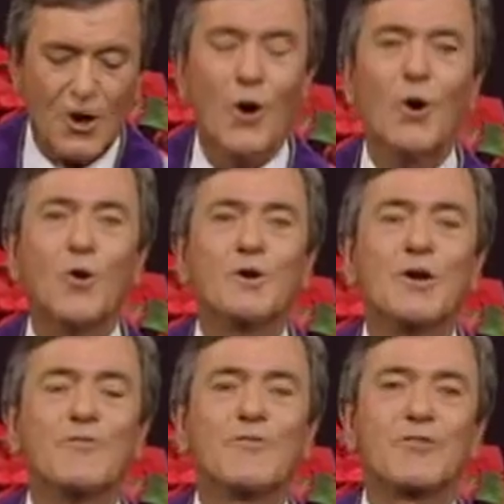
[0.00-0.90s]
Oh,
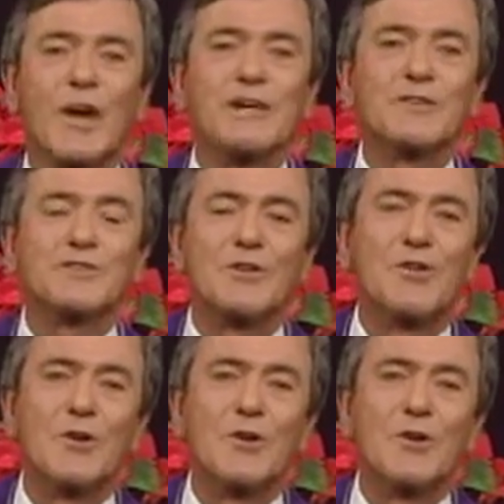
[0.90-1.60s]
give thanks to the